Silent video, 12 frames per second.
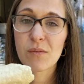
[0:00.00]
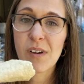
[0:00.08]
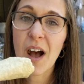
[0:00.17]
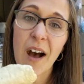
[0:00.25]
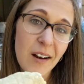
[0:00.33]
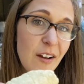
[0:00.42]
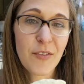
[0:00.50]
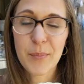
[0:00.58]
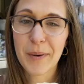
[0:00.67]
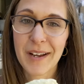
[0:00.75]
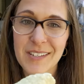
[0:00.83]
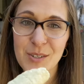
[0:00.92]
hot off the
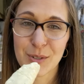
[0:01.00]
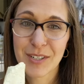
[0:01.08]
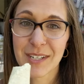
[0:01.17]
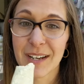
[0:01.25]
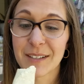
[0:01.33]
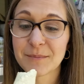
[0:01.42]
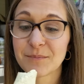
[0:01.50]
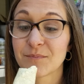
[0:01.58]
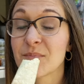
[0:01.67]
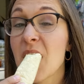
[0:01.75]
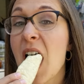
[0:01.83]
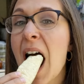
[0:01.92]
press
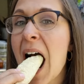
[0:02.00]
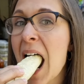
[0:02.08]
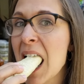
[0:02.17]
tortilla.